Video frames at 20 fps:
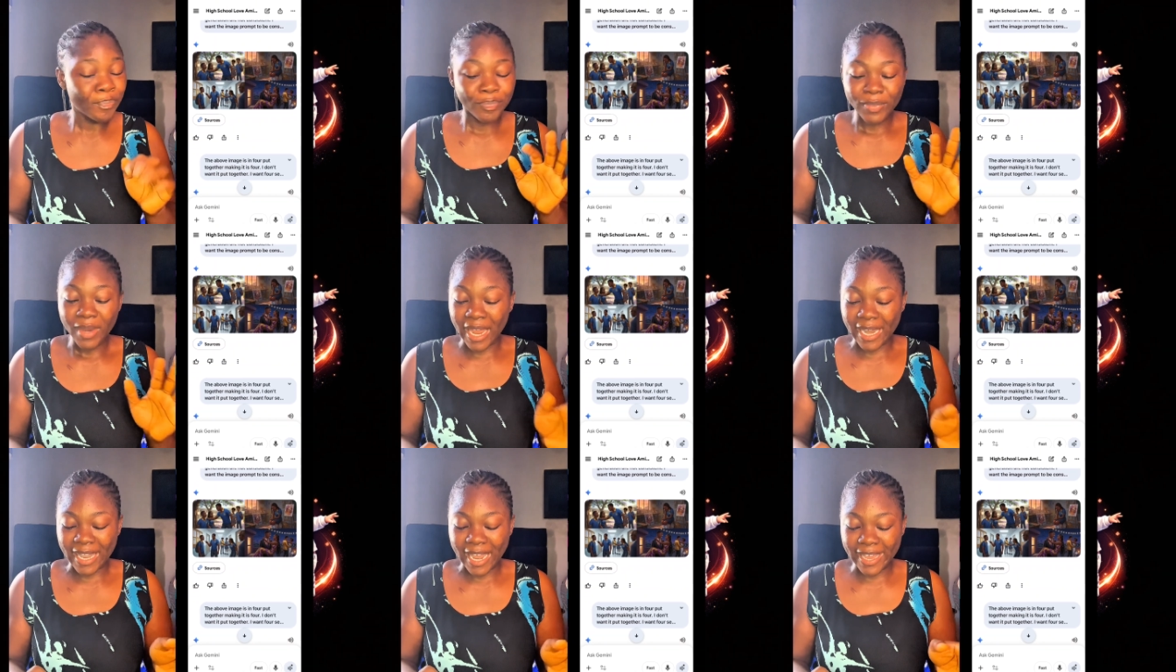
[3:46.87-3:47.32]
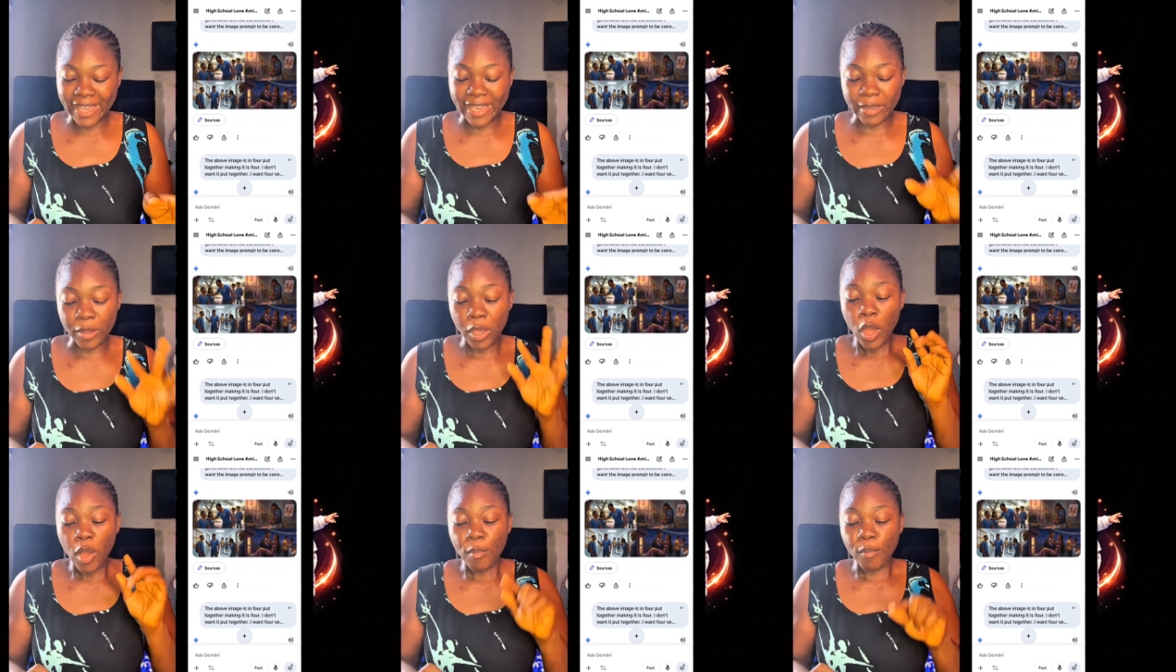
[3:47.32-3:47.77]
I like
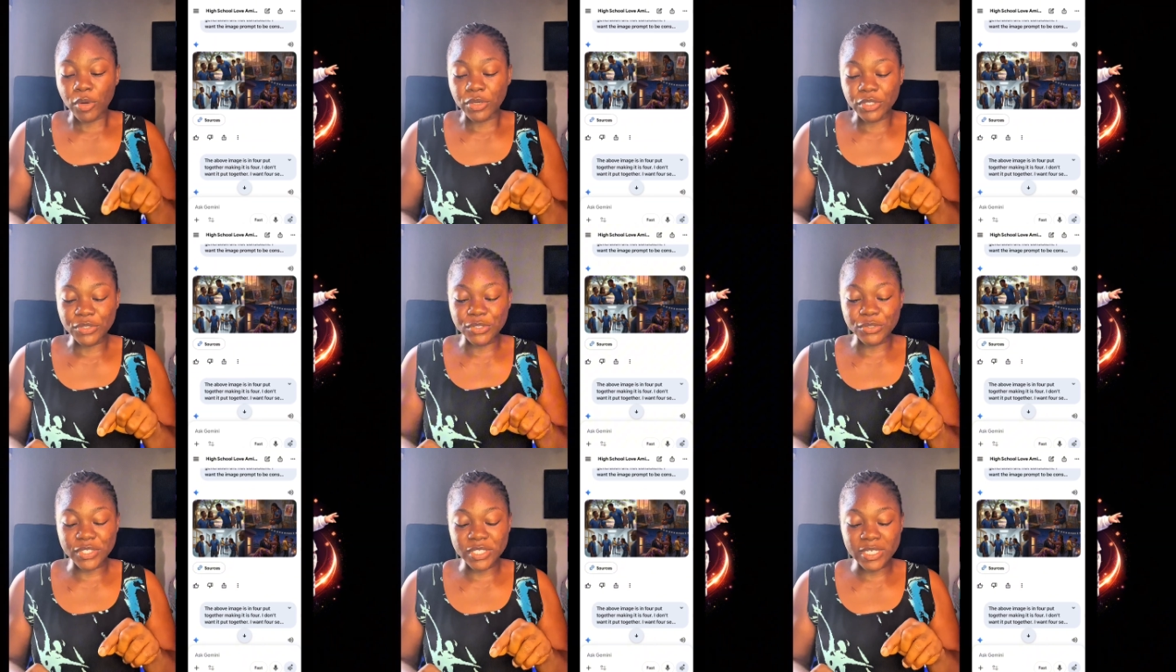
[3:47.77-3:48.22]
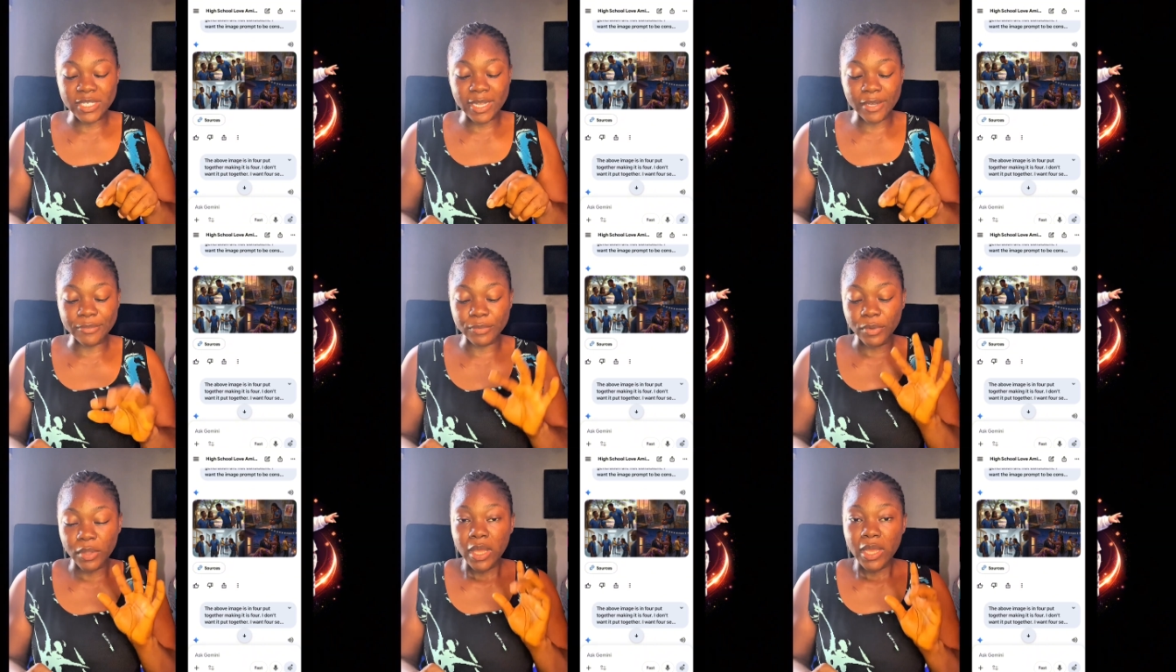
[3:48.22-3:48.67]
it. But you can see
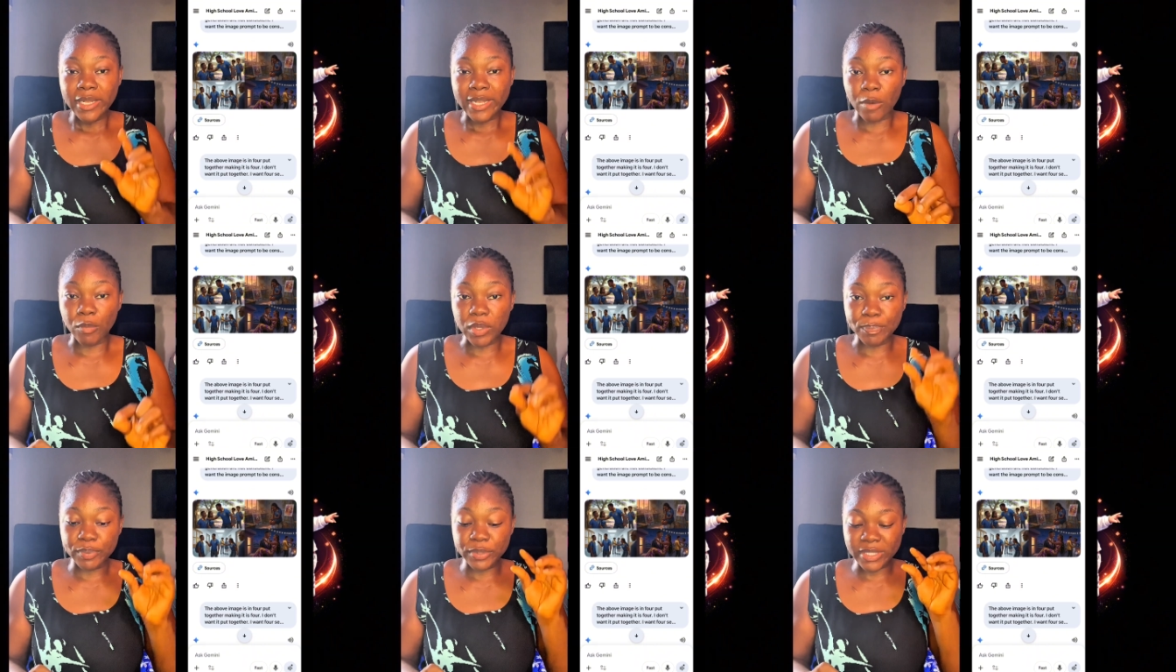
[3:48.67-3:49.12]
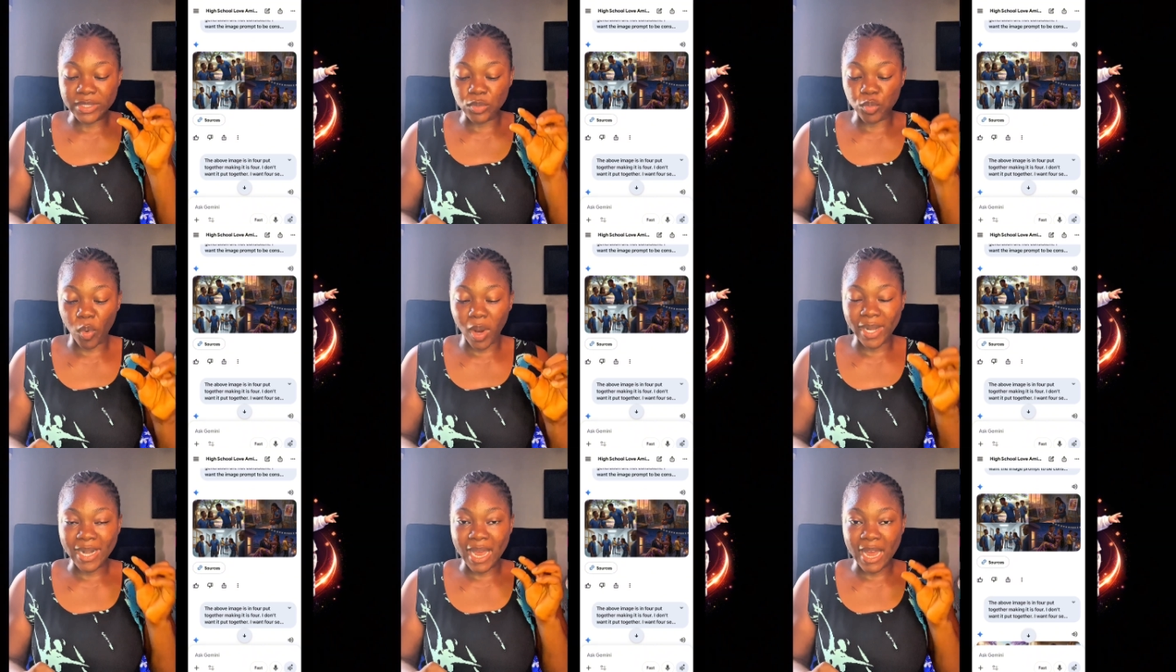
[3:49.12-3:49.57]
now that we put it
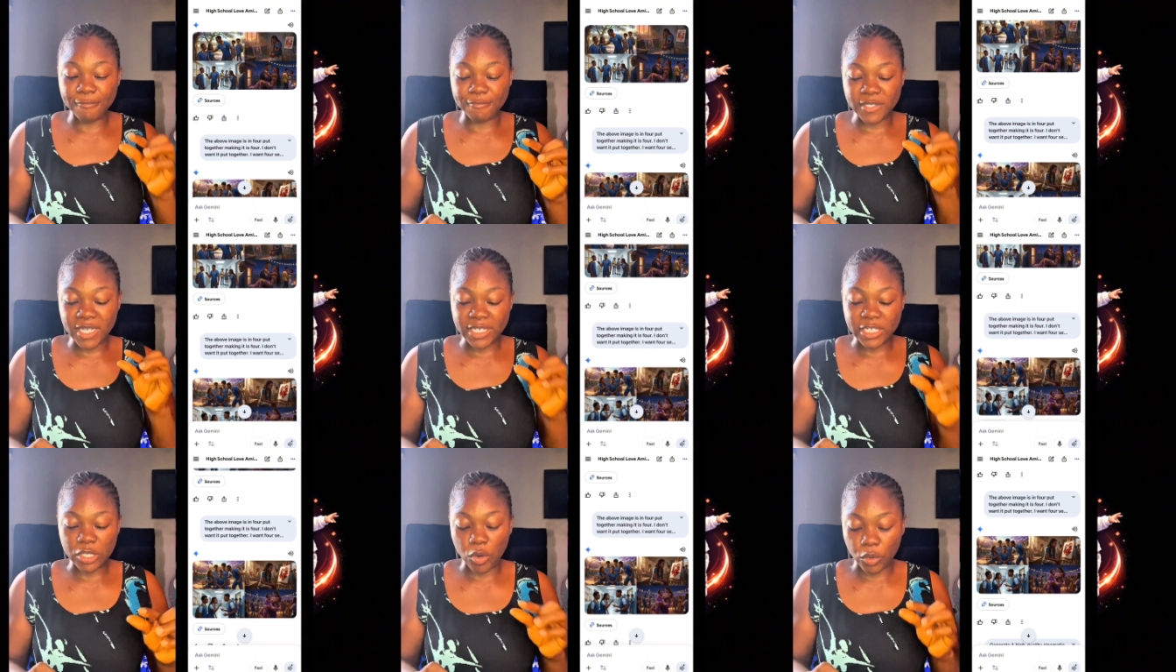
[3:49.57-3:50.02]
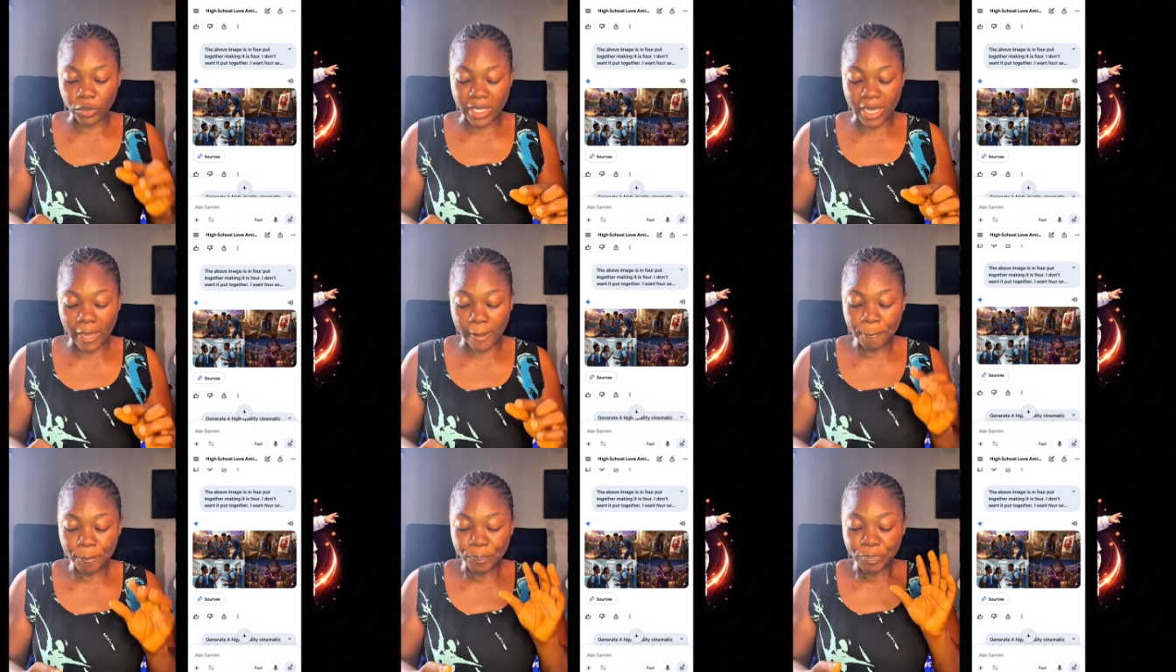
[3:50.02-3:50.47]
one after the
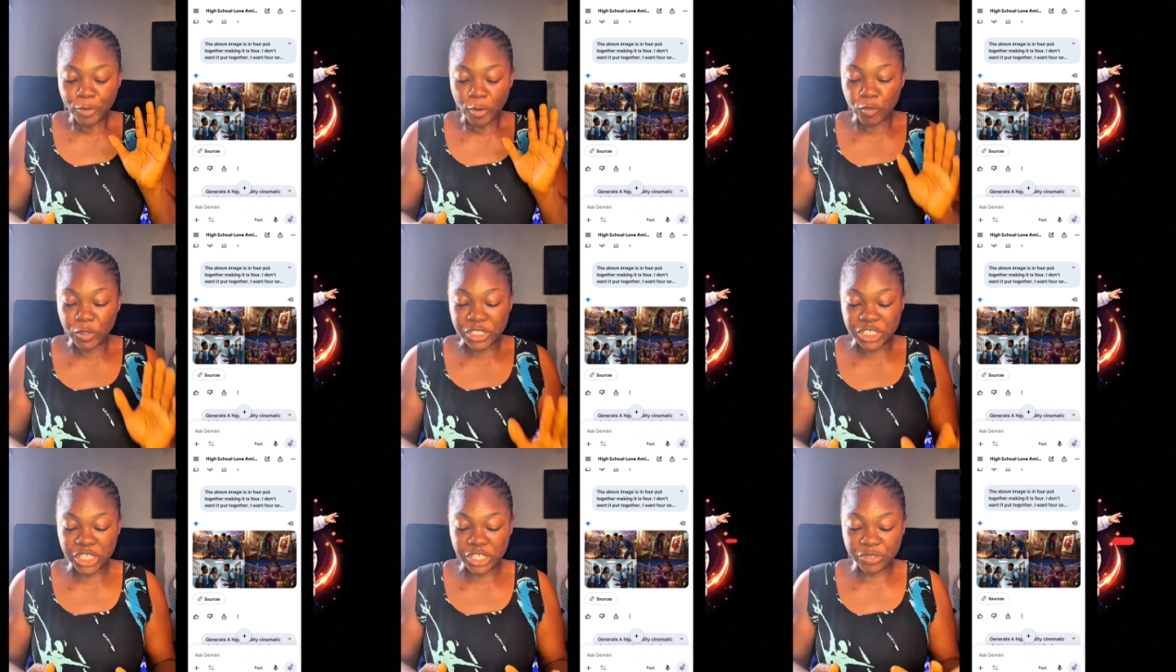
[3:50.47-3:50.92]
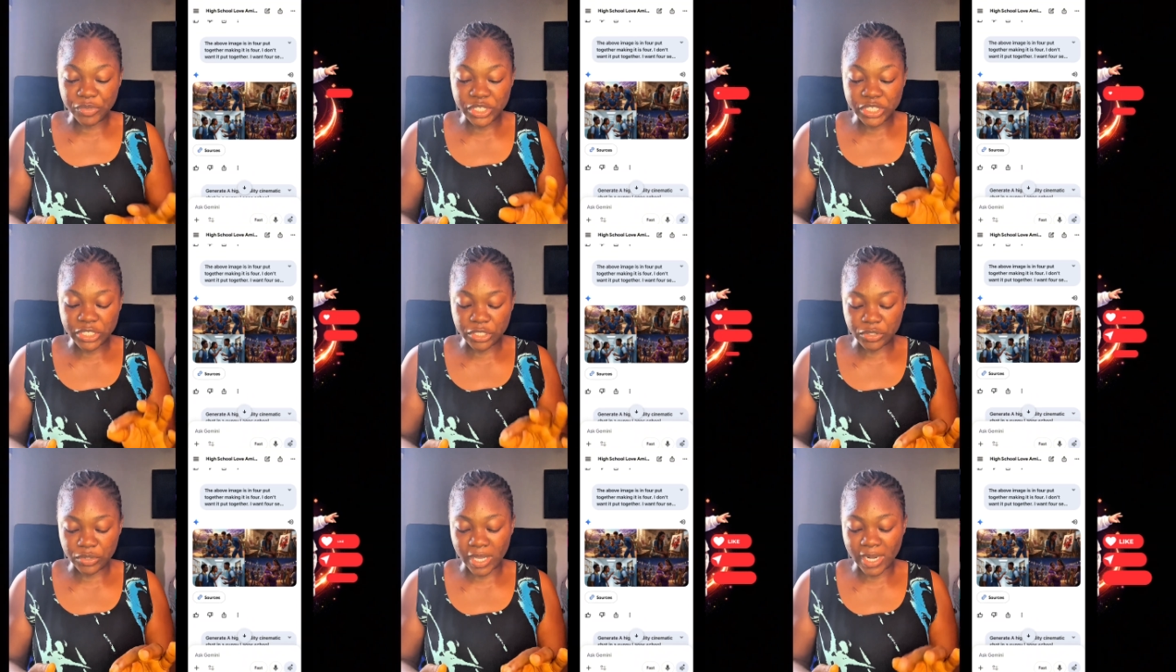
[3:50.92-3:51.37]
other, we
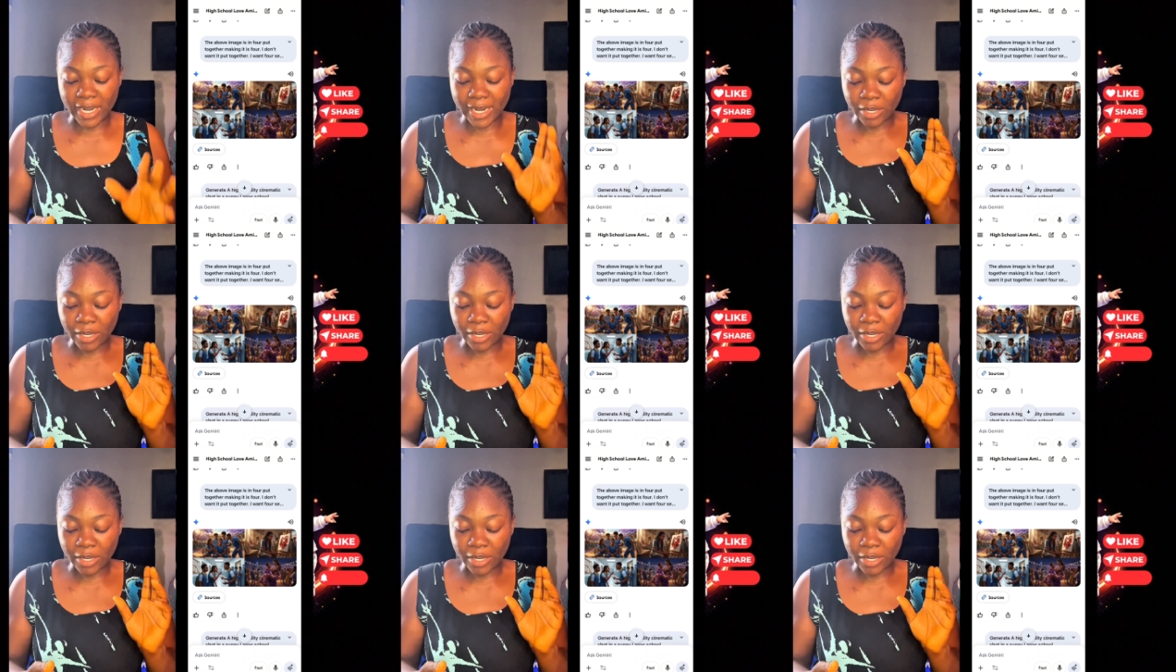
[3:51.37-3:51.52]
generate it together.